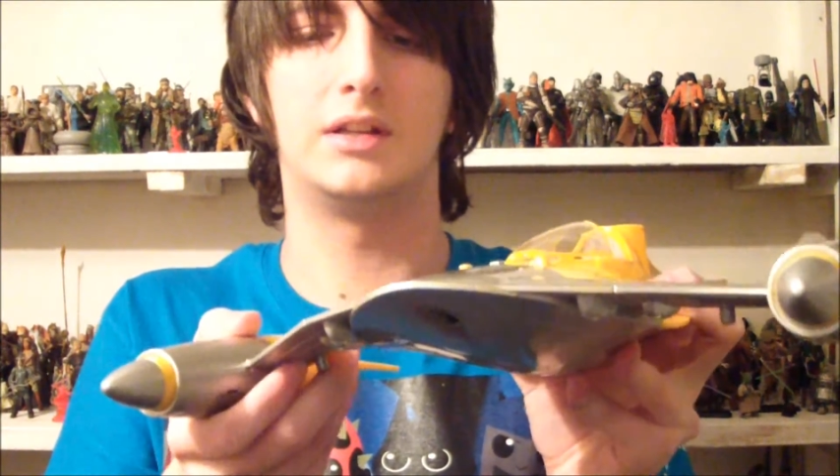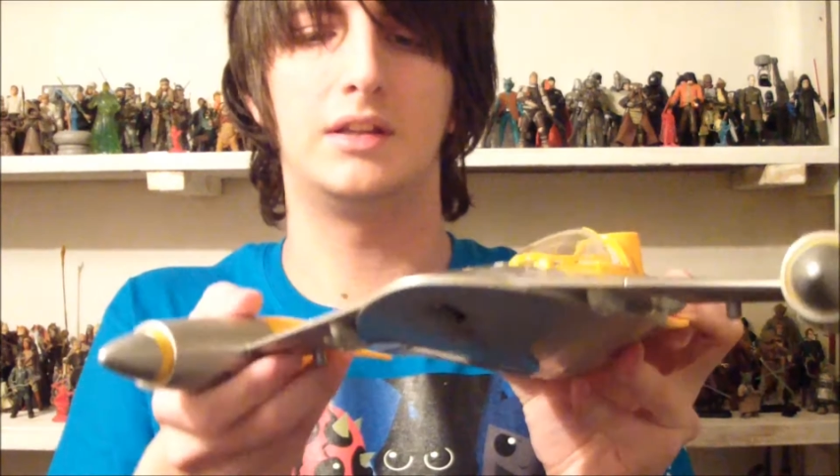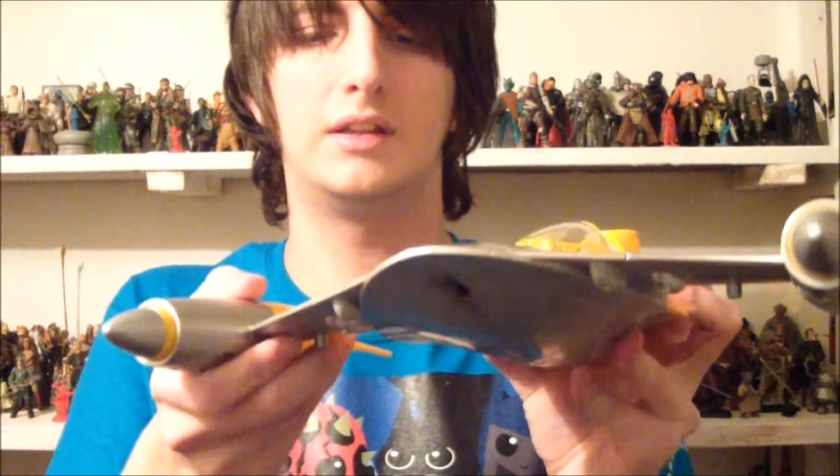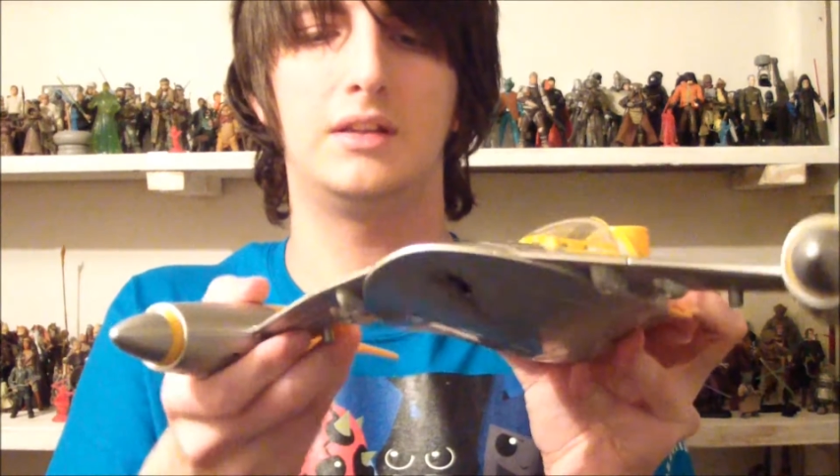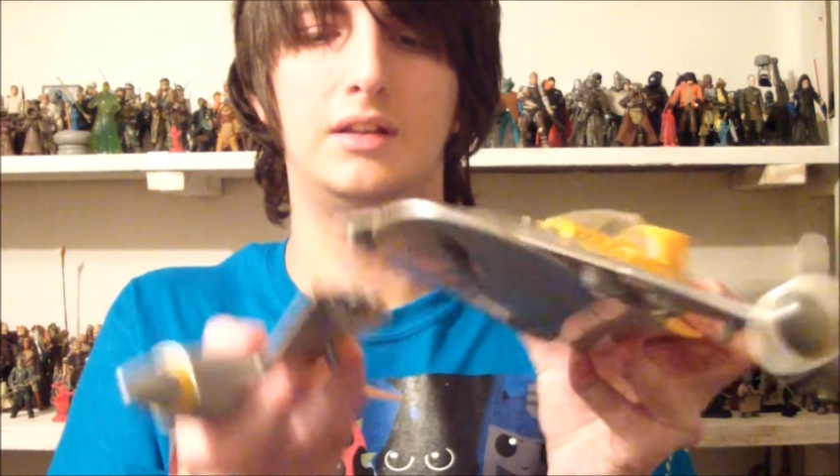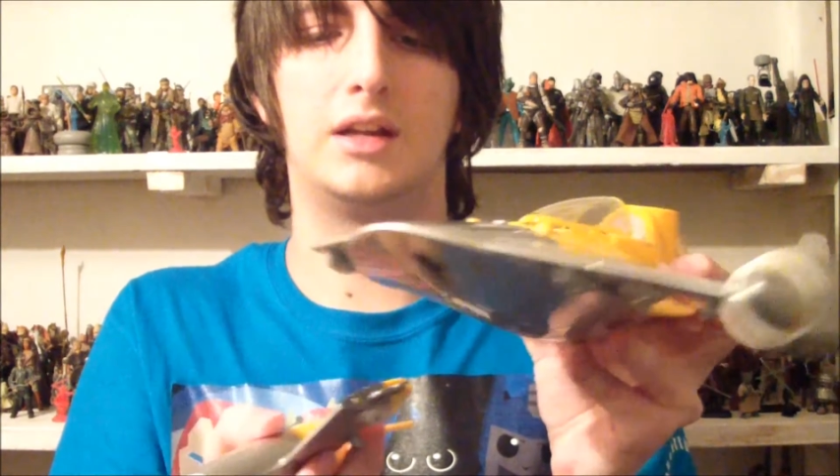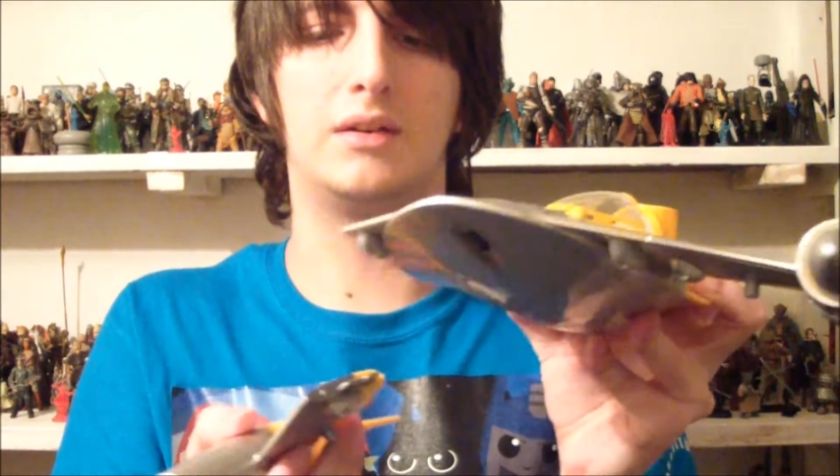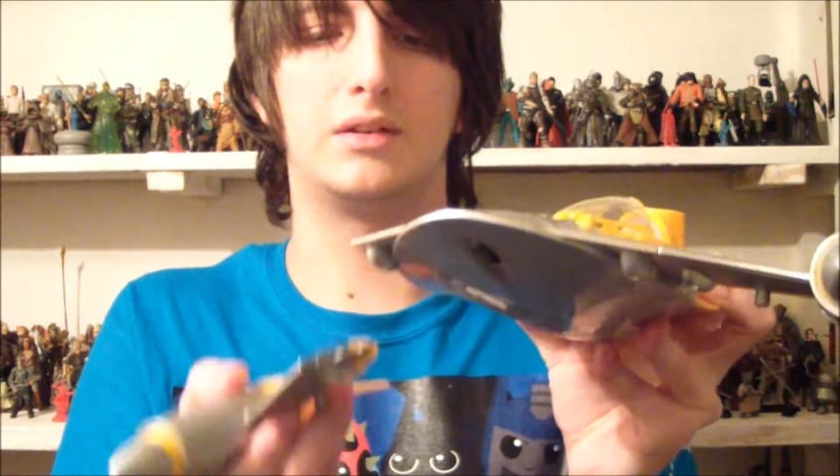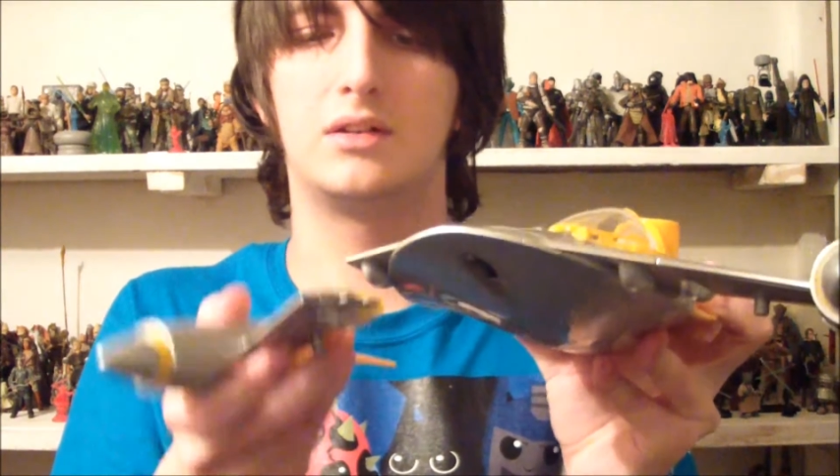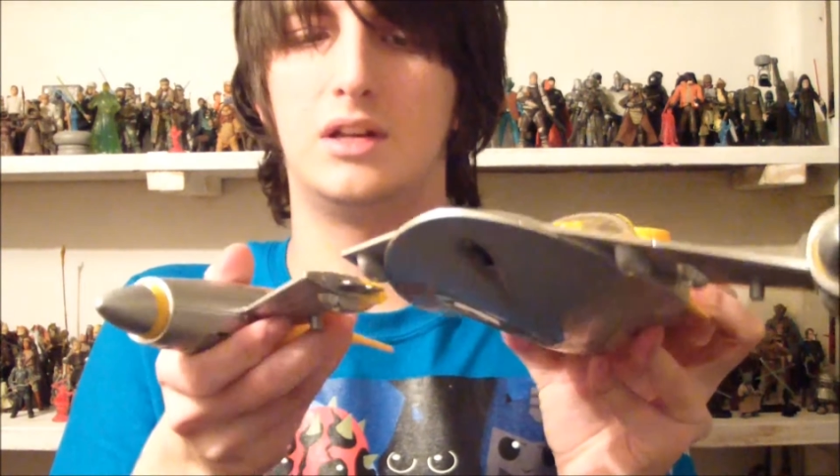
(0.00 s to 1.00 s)
that, you
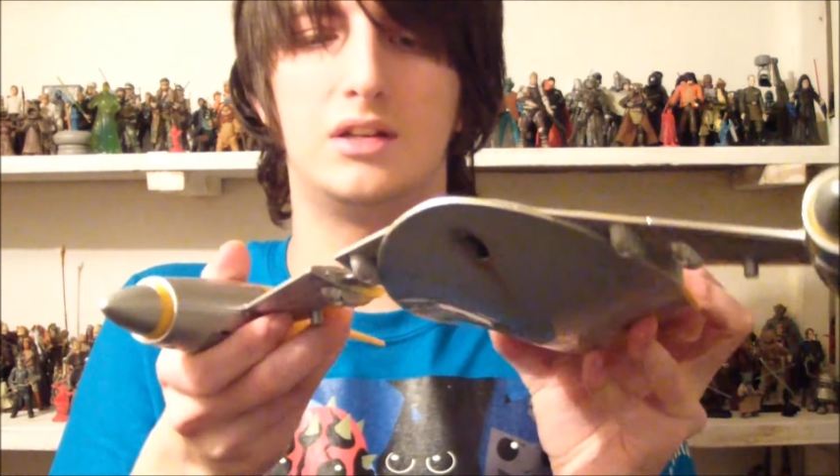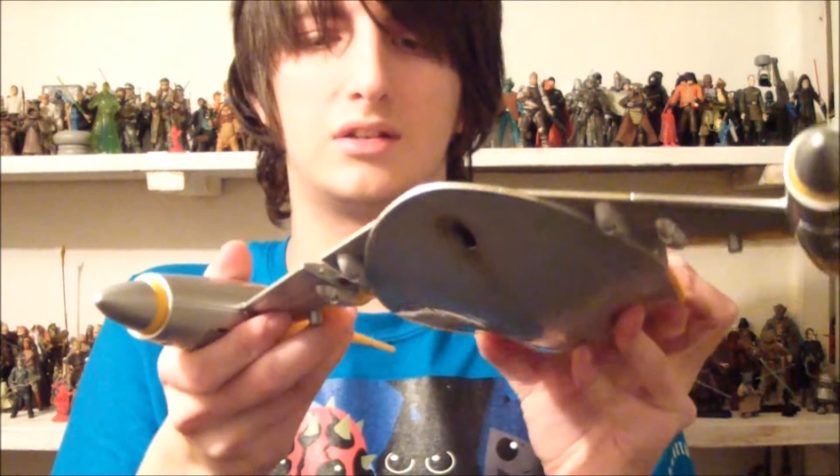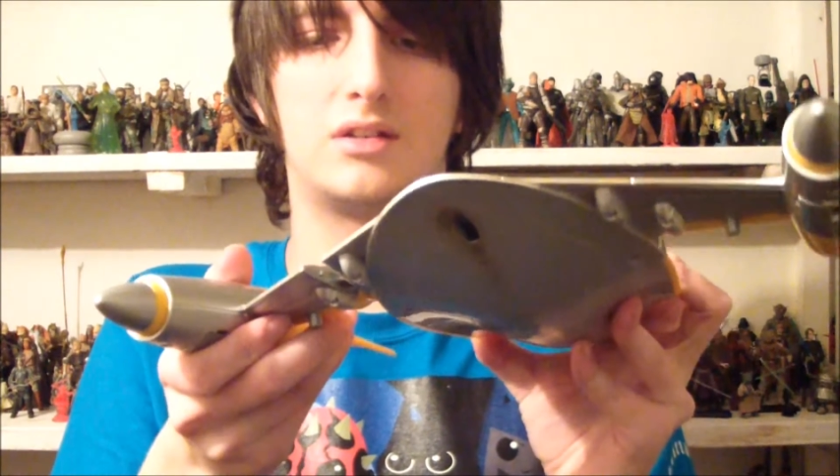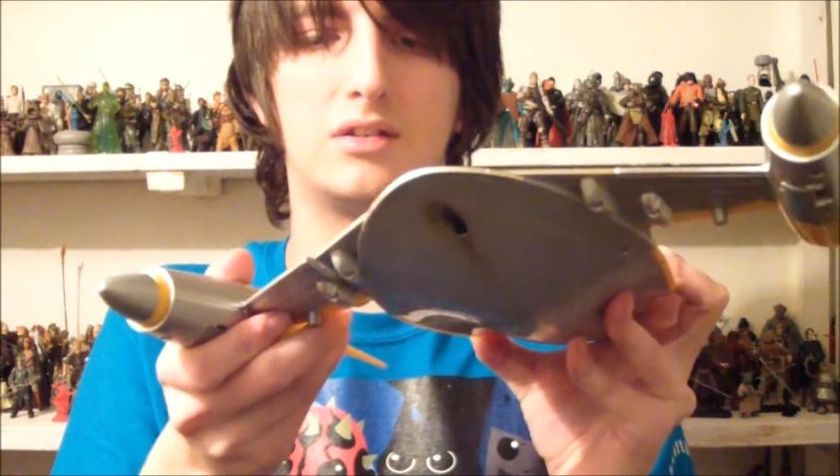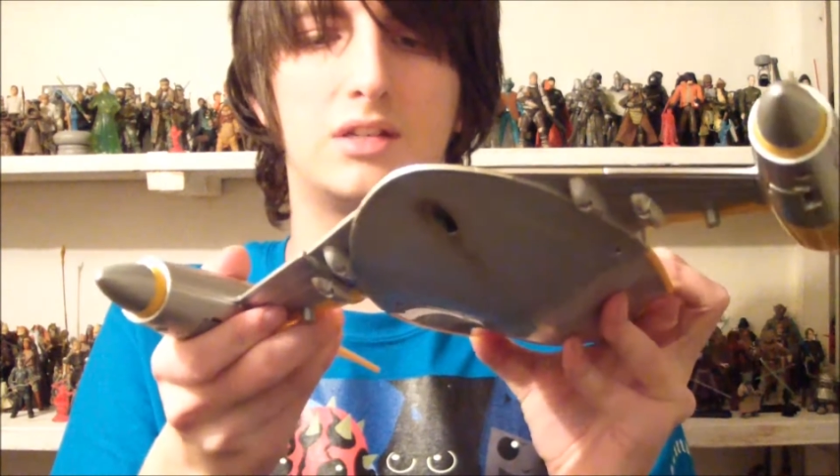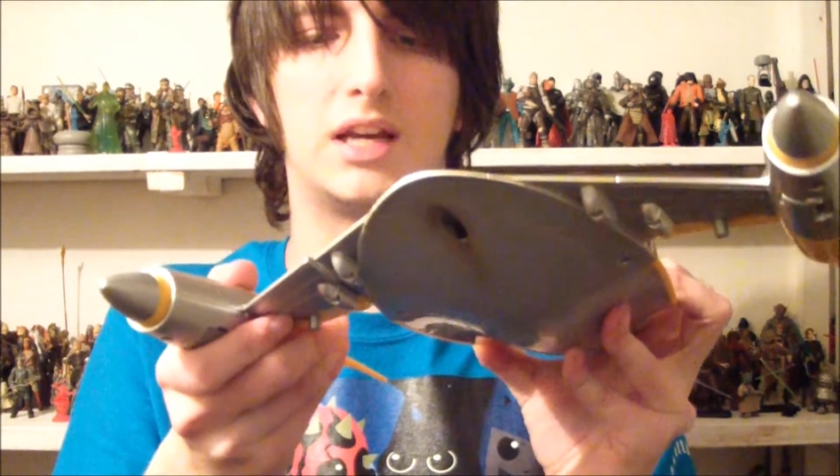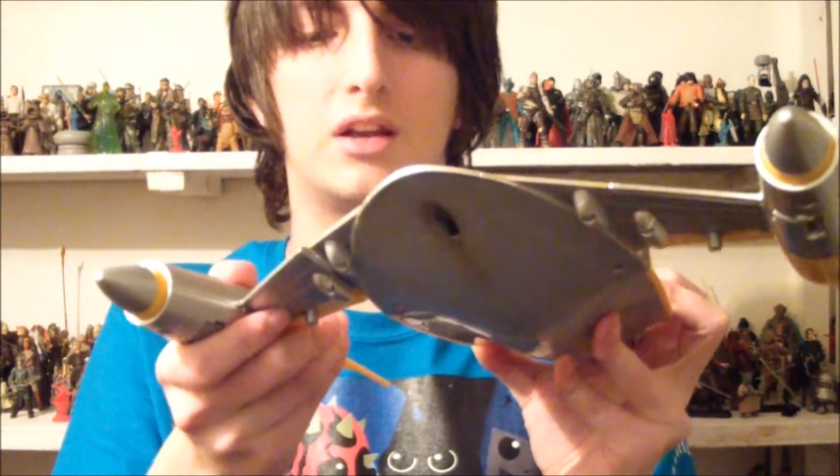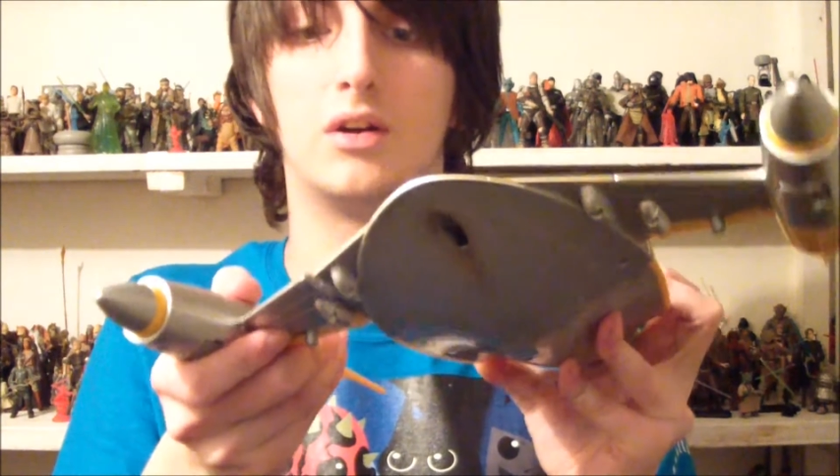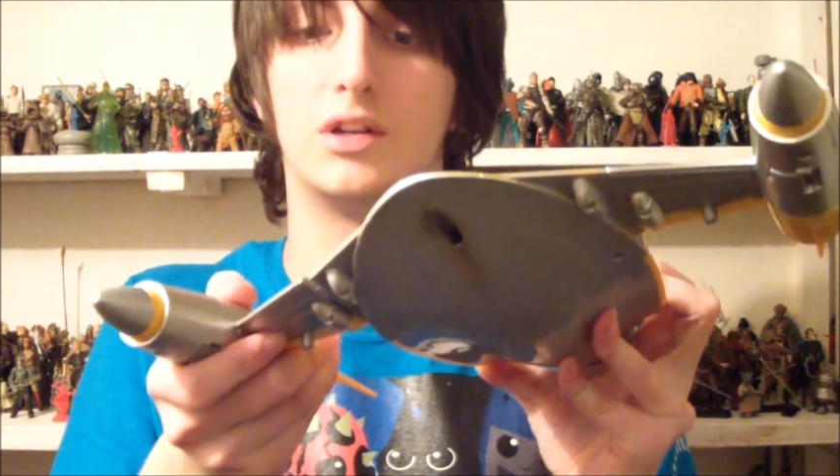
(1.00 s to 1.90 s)
know, it just doesn't take a lot.